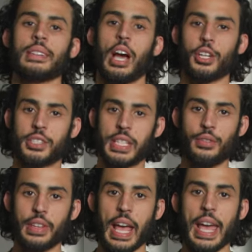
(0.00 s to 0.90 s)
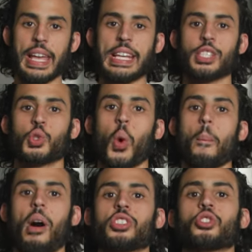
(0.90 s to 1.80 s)
Now your TVA is your
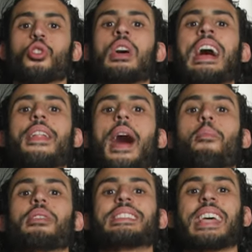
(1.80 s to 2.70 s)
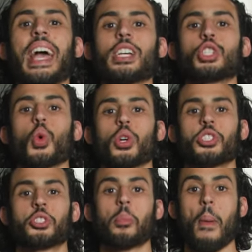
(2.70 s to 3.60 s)
muscle that protects your
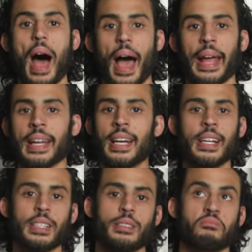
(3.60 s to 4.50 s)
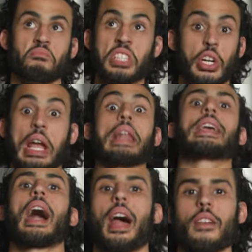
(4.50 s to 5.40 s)
spine during
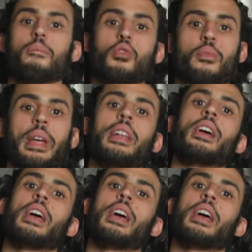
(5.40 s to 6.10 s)
any kind of movement.